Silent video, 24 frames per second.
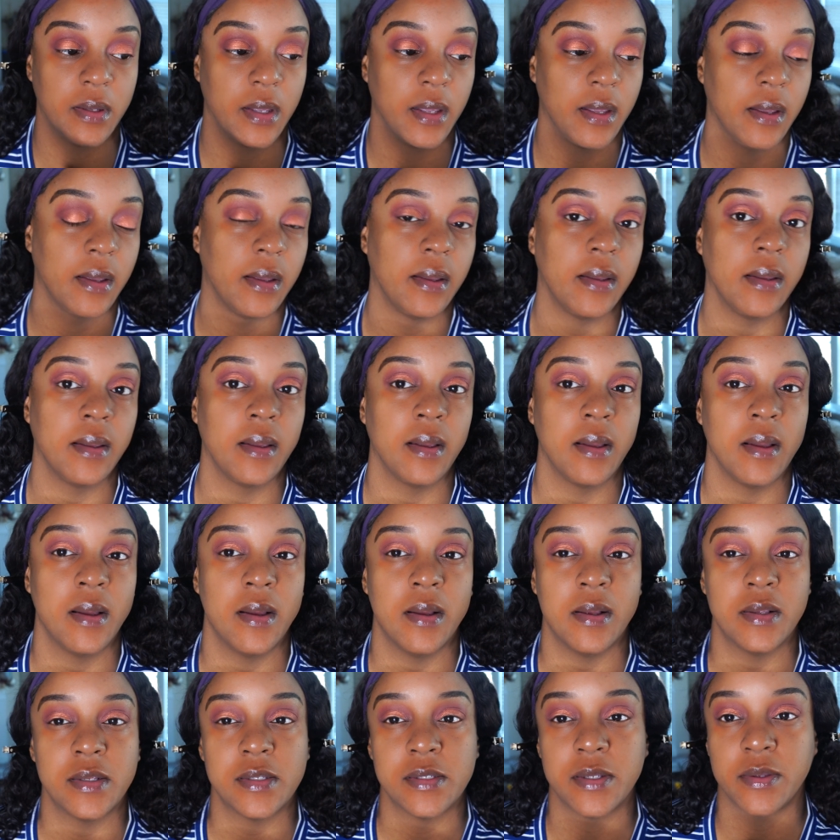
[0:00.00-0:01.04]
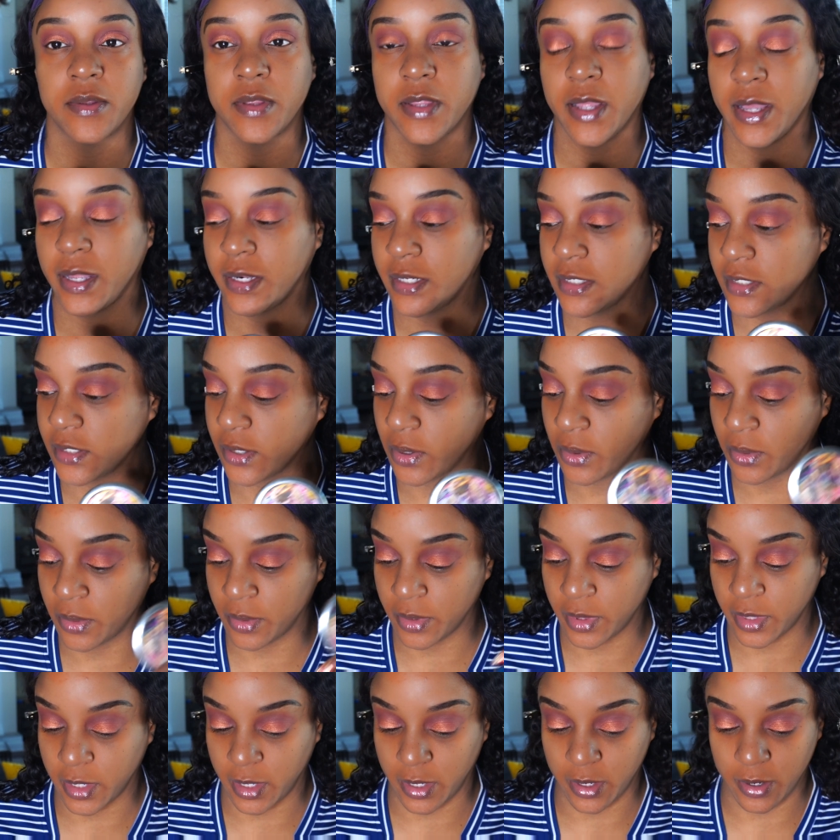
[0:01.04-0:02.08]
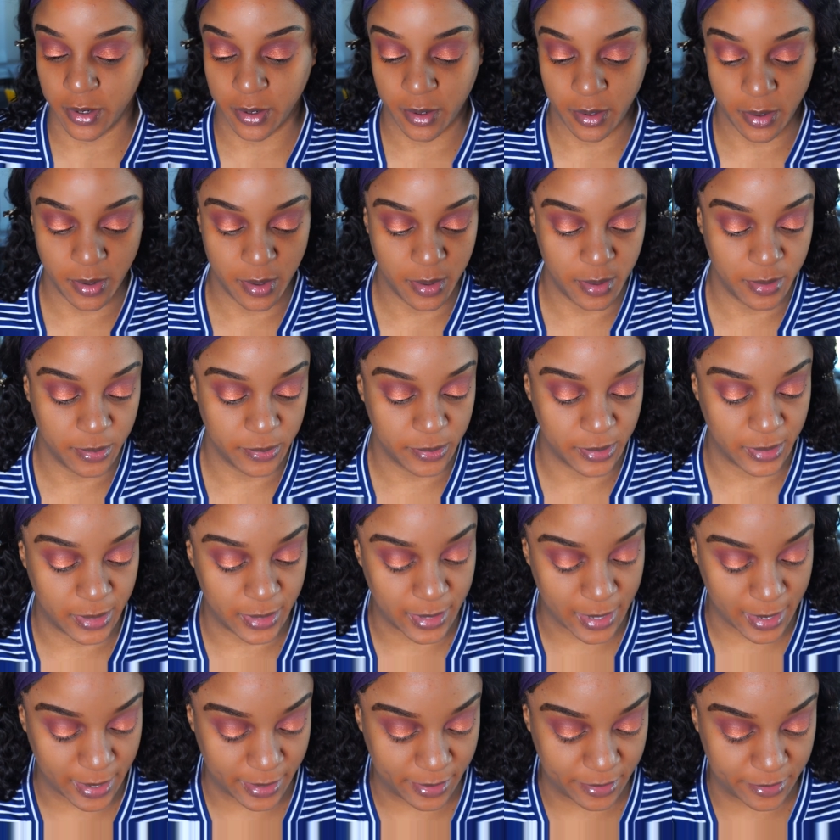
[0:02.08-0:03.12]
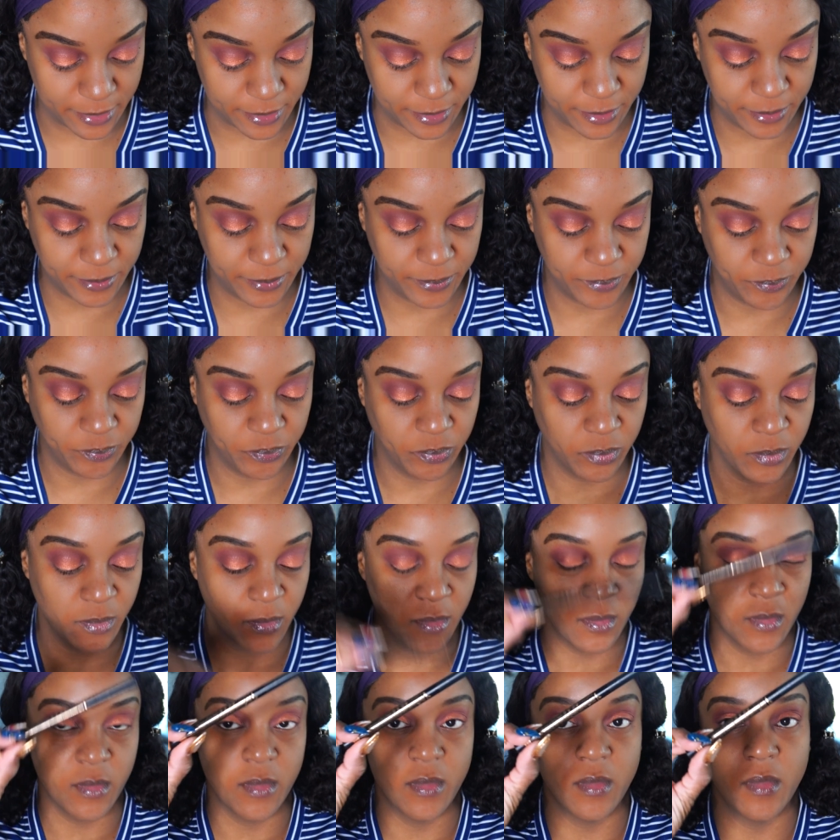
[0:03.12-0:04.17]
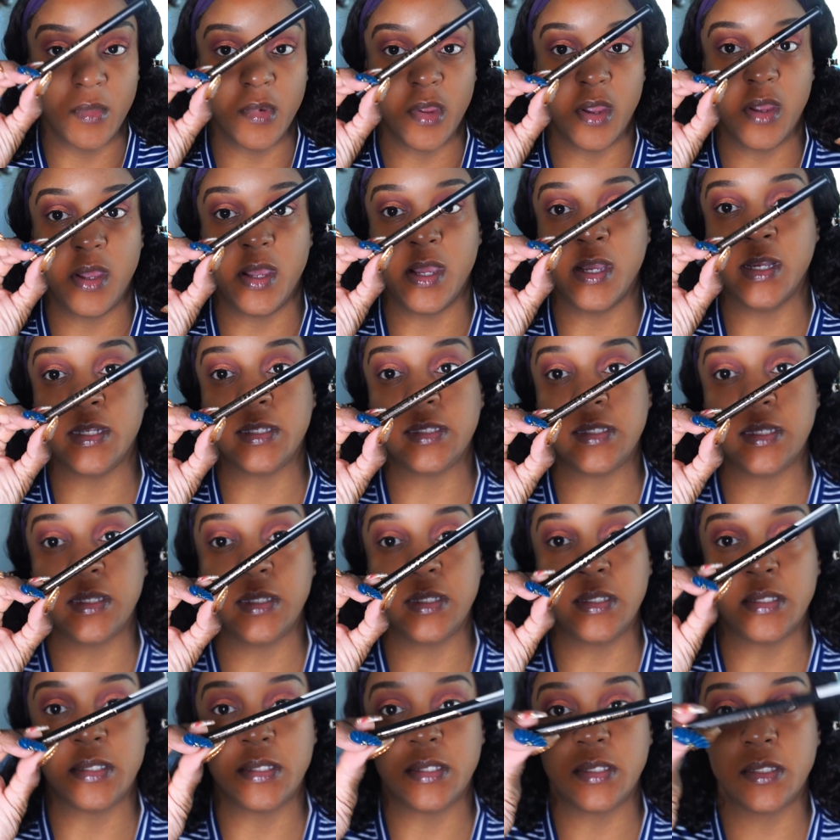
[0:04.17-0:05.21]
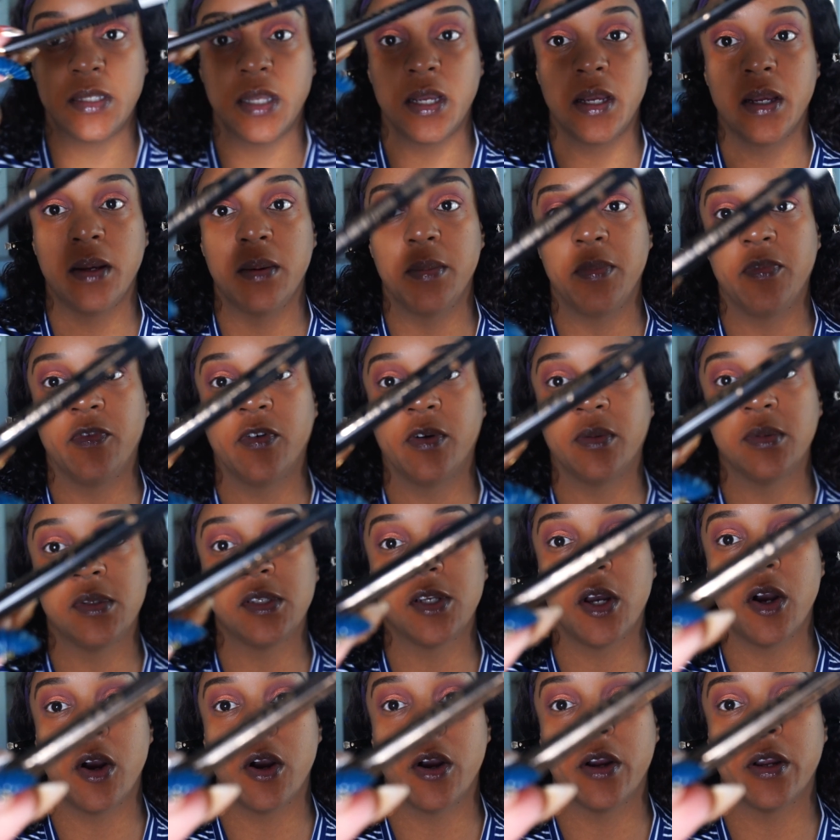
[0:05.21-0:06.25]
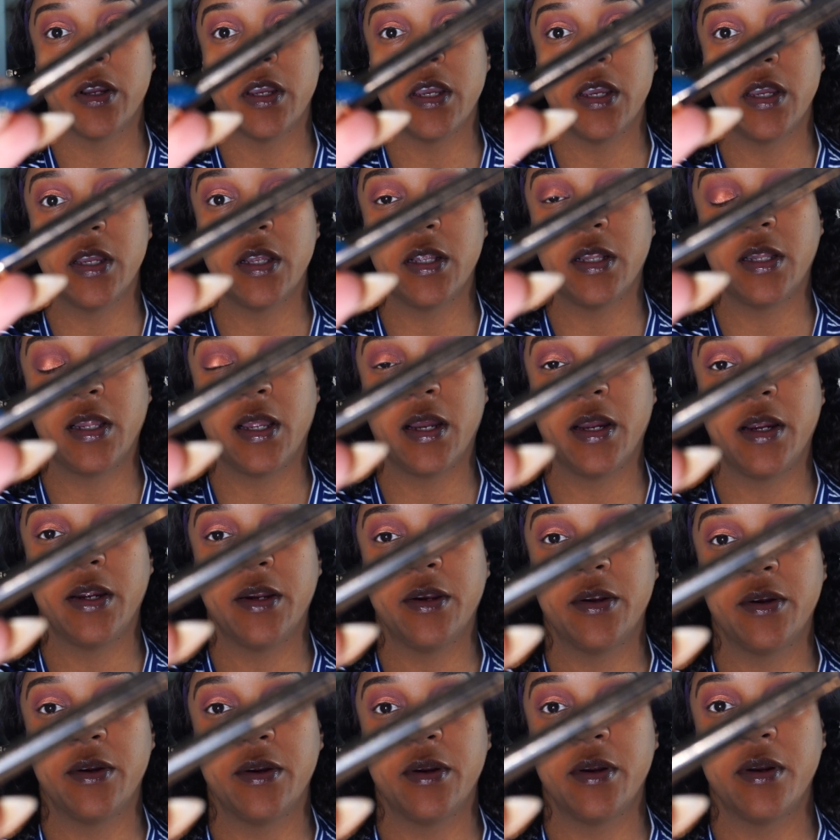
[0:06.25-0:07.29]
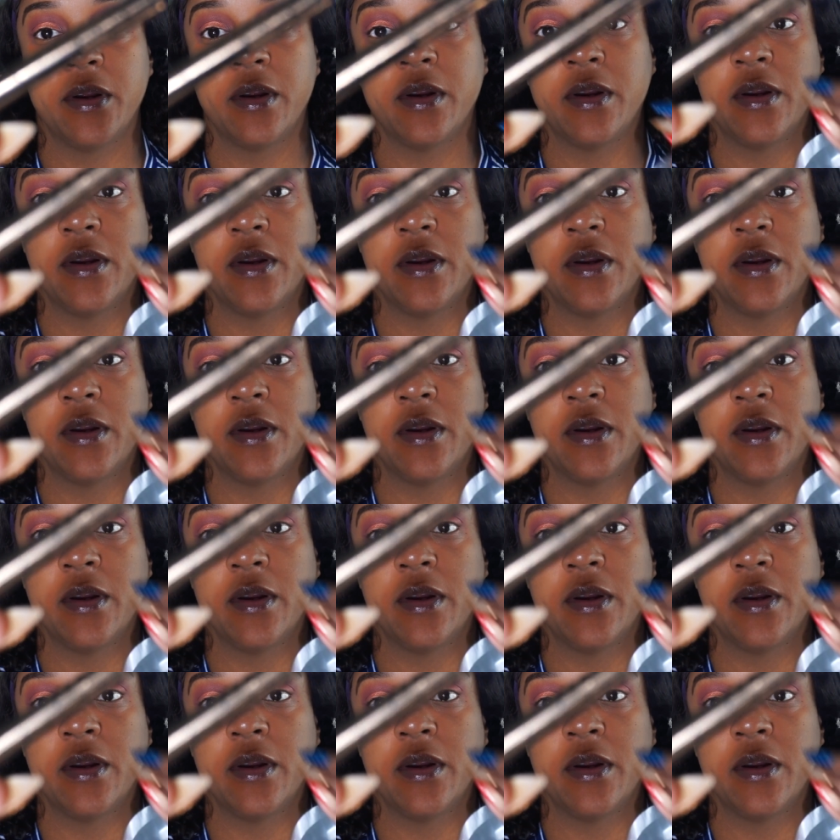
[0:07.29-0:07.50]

Okay, so that is on there. Liner, Essence from Target liner.